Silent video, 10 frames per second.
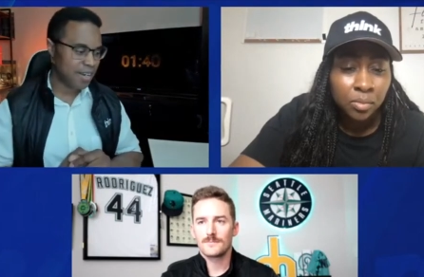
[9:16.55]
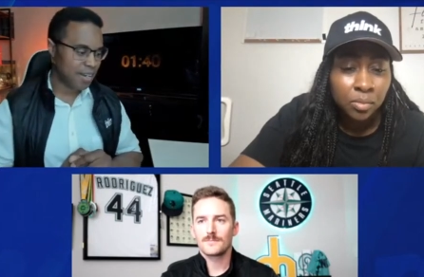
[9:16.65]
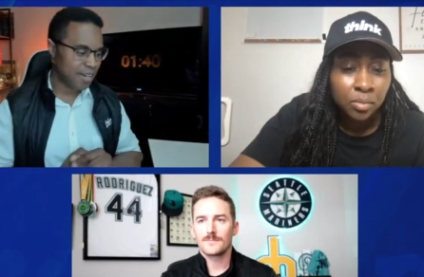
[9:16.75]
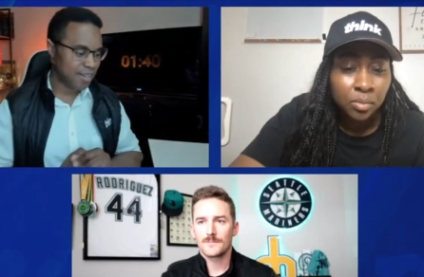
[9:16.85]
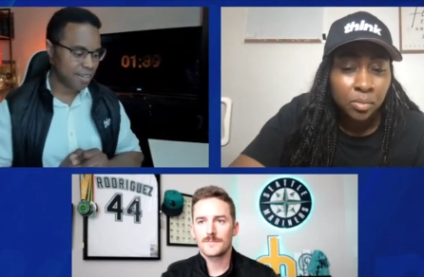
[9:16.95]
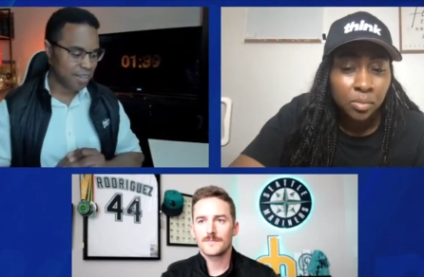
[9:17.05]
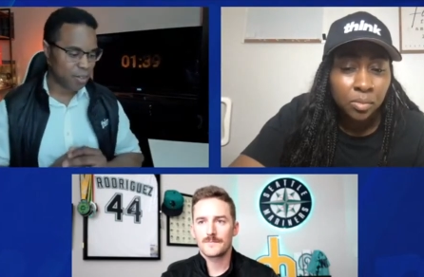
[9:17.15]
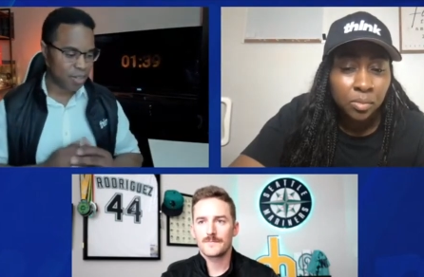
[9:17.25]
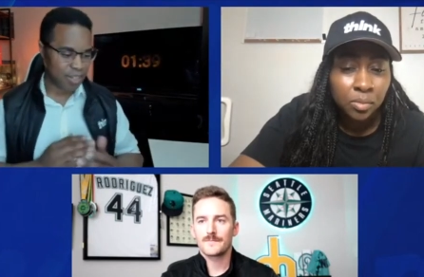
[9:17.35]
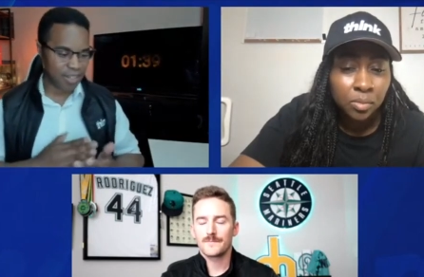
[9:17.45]
Speaker 1: uh, you
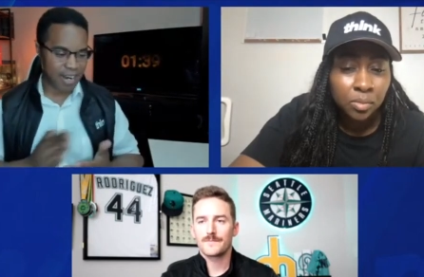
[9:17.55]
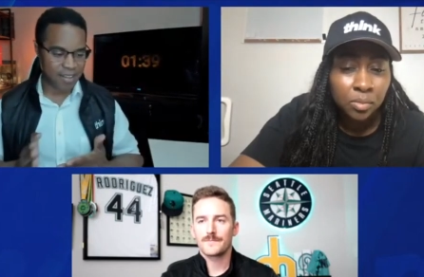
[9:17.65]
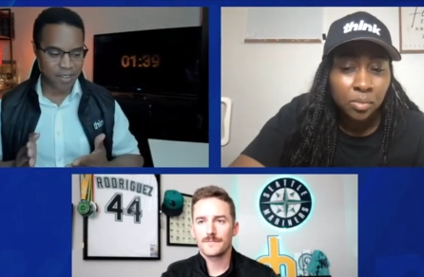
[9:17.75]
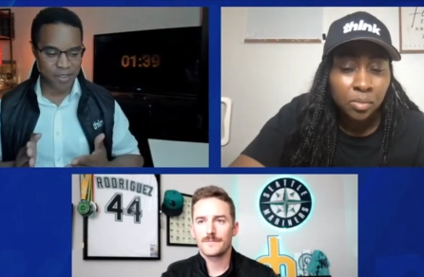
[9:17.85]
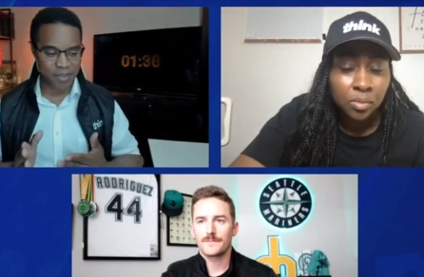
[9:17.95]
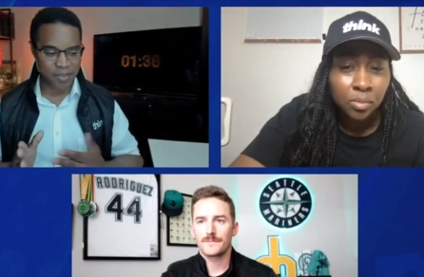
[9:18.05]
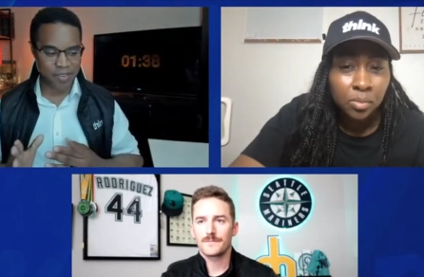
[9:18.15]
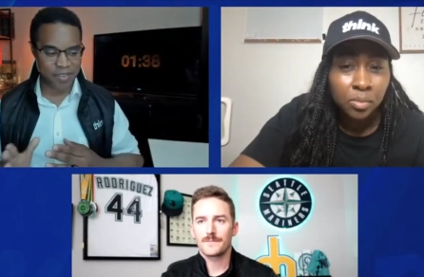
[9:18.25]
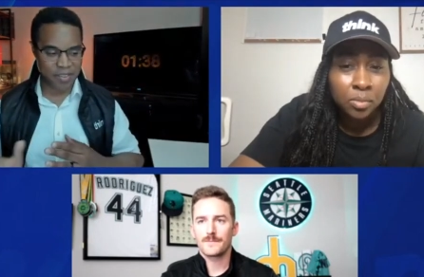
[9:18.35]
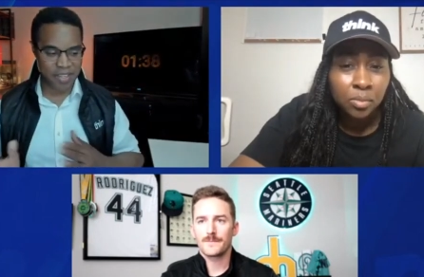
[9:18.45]
know, a lot of the
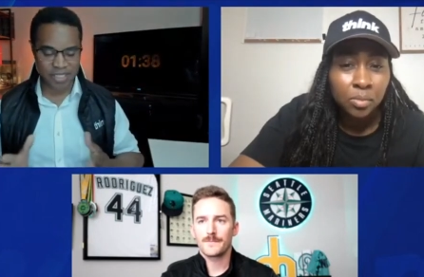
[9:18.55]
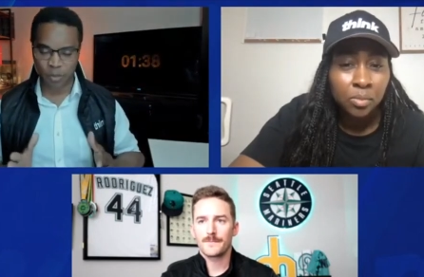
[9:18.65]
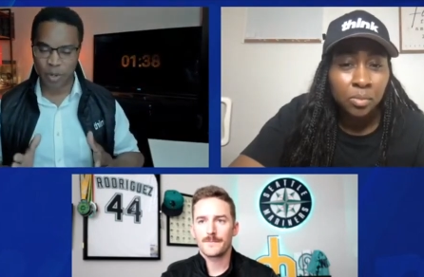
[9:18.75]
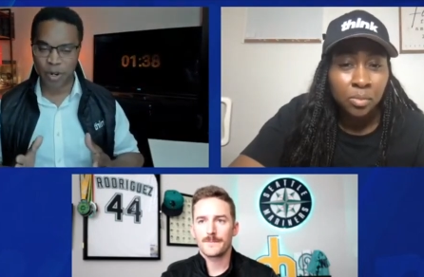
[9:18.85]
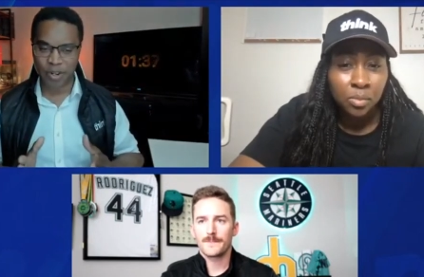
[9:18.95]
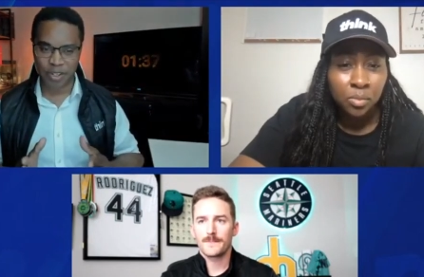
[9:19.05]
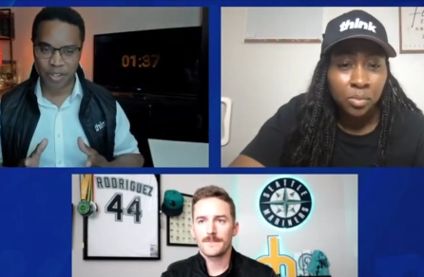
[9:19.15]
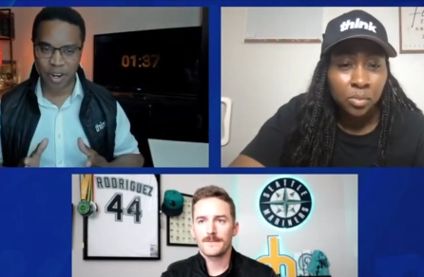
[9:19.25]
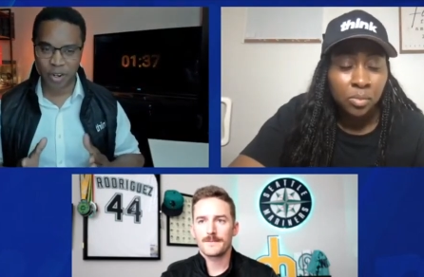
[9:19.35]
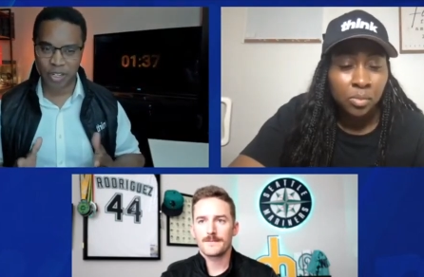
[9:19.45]
the things that we would
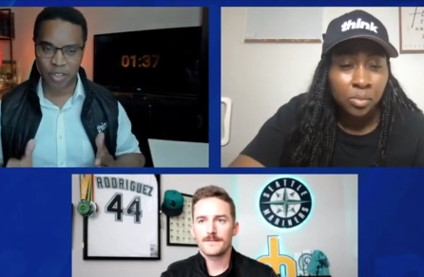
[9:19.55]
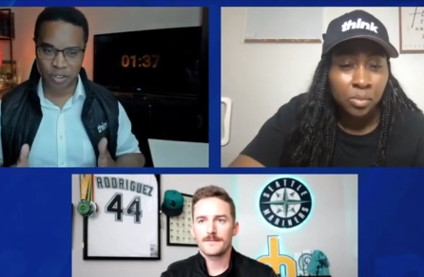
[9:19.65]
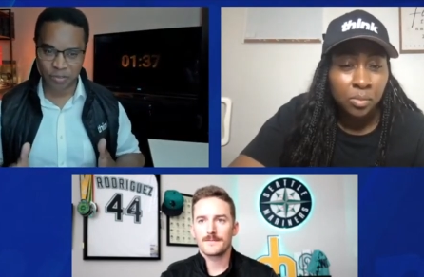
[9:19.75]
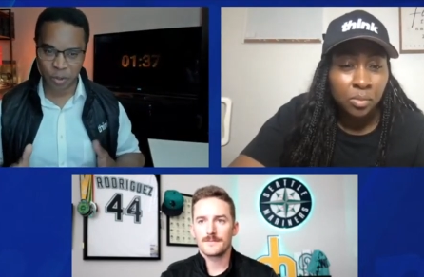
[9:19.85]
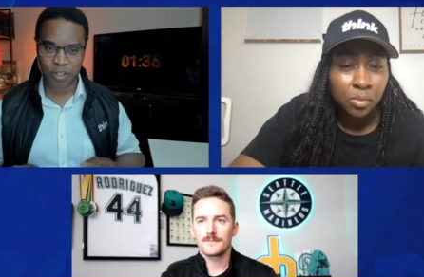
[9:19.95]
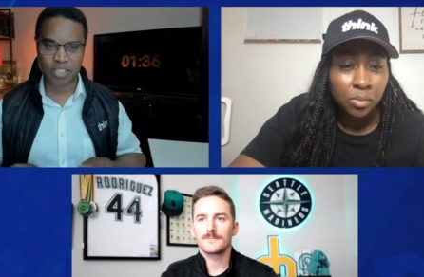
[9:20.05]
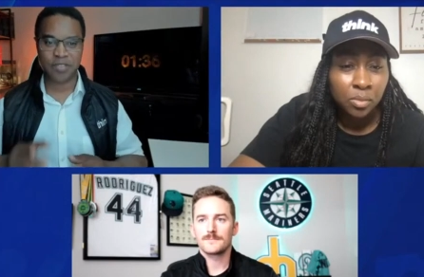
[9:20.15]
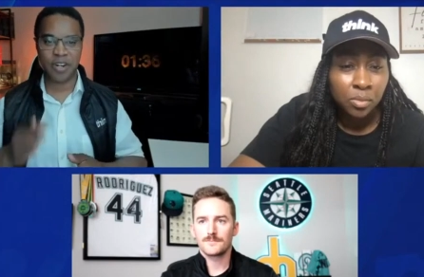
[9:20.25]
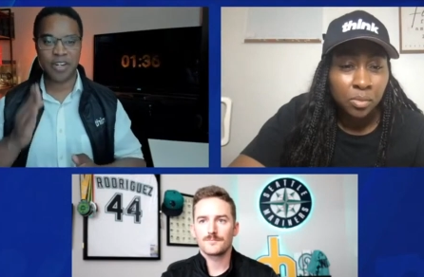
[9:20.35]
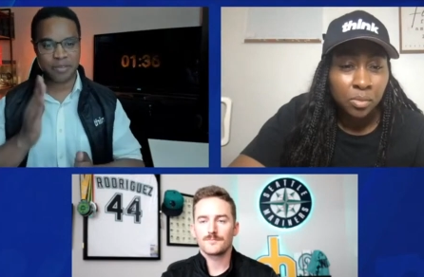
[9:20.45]
already, already look for as
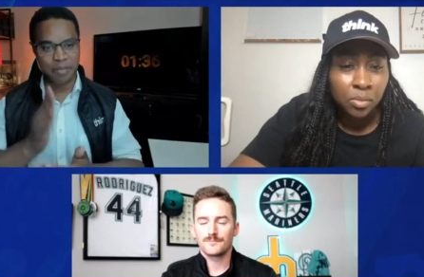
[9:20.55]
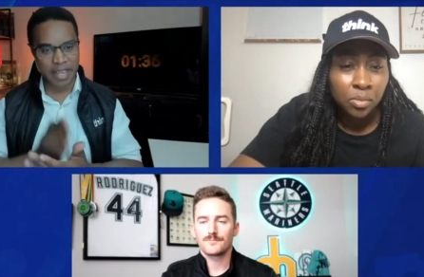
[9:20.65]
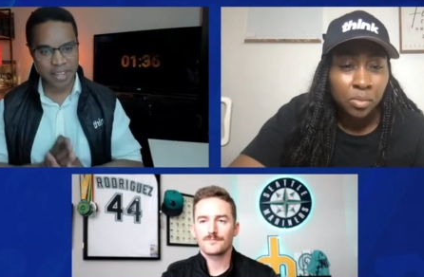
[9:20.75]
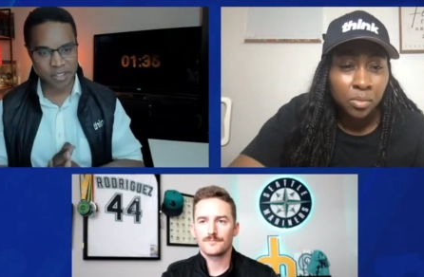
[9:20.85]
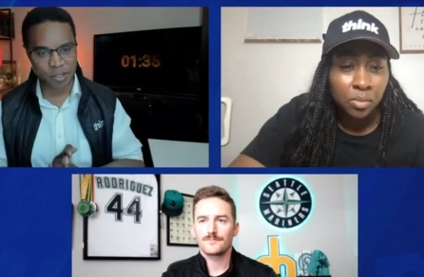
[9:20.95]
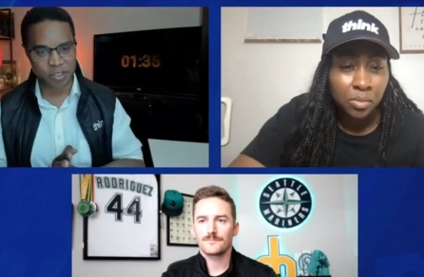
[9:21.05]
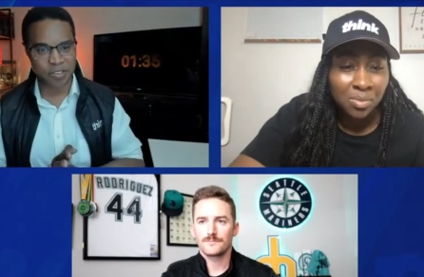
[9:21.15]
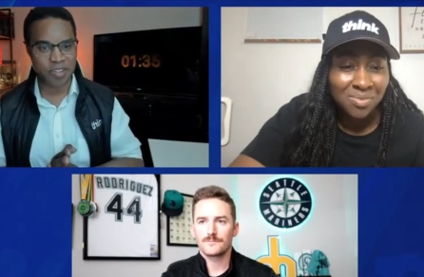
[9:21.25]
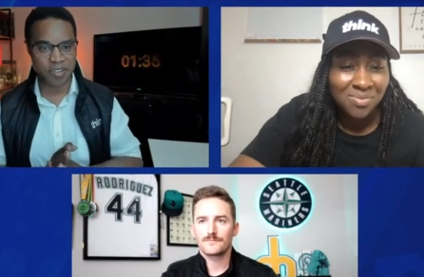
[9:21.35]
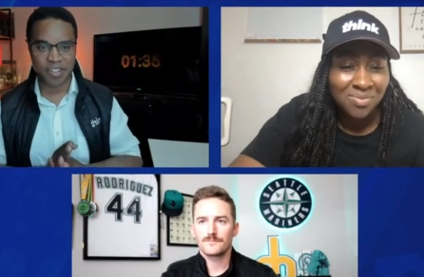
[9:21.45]
far as making sure
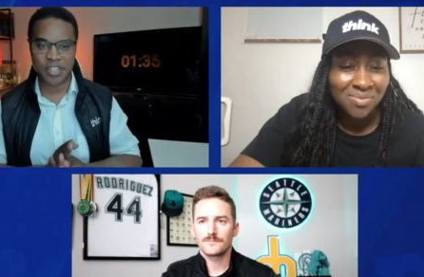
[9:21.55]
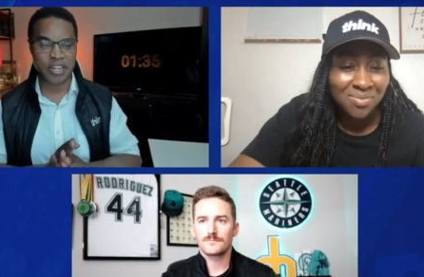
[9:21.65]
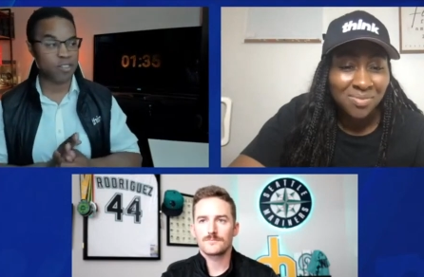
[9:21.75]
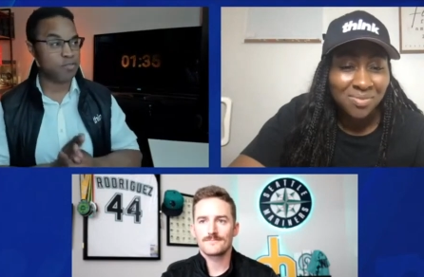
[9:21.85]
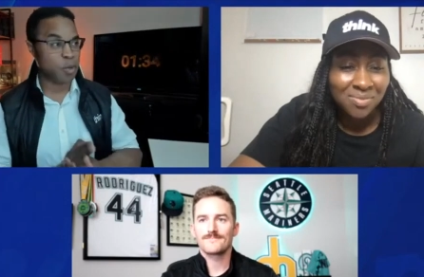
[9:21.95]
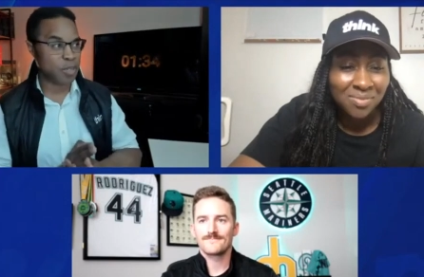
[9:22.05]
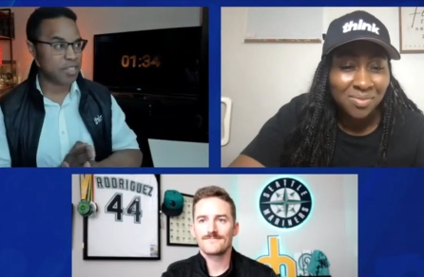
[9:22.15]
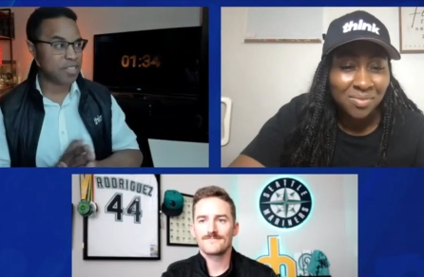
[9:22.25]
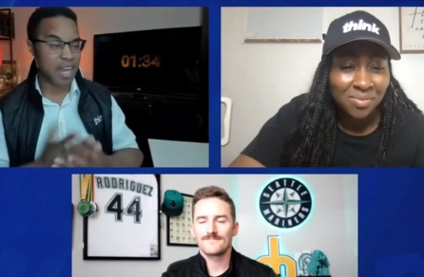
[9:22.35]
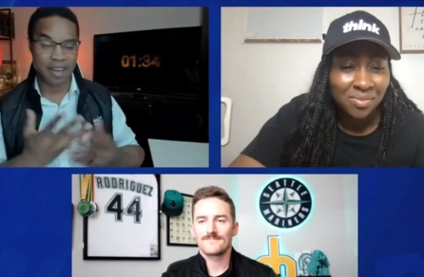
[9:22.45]
that the, the channel's
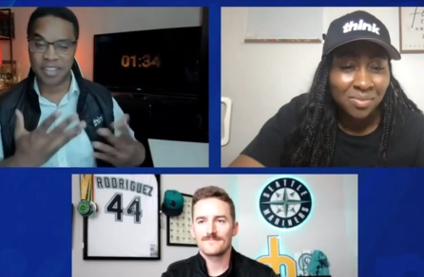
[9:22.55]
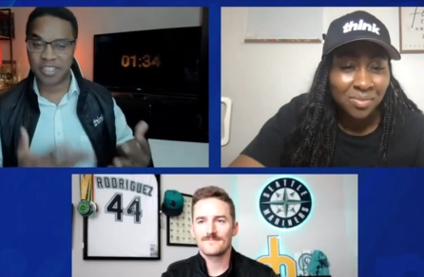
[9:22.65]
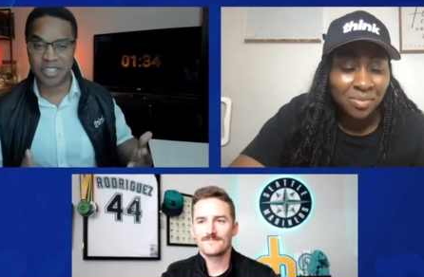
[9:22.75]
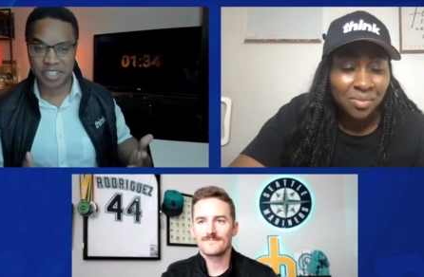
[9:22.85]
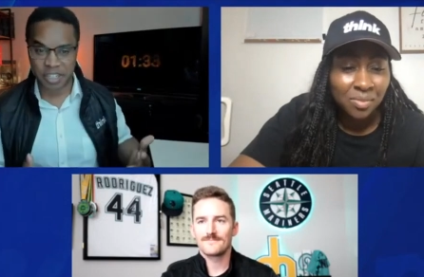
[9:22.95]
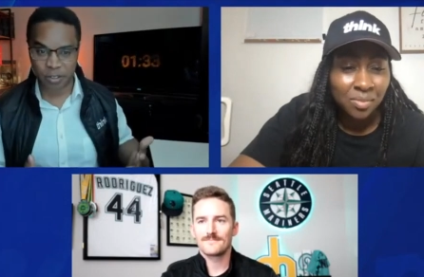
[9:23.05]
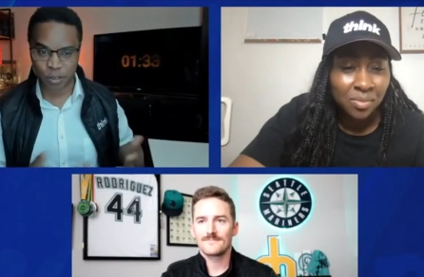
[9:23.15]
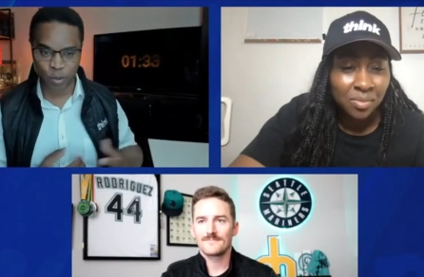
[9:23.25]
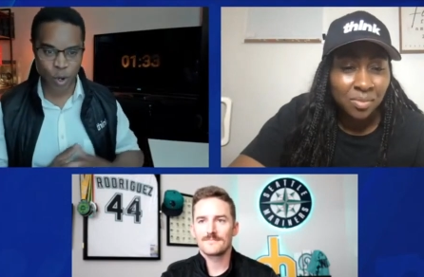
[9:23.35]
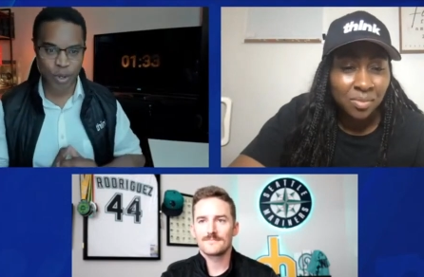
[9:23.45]
focused. Obviously, the
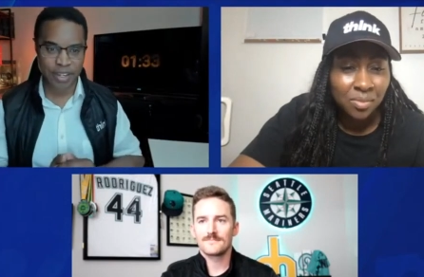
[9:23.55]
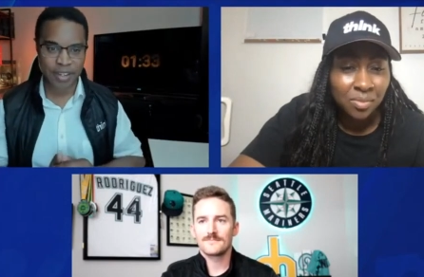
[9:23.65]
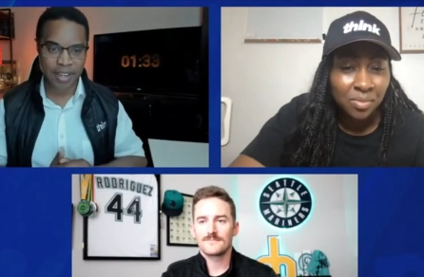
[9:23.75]
channel's growing,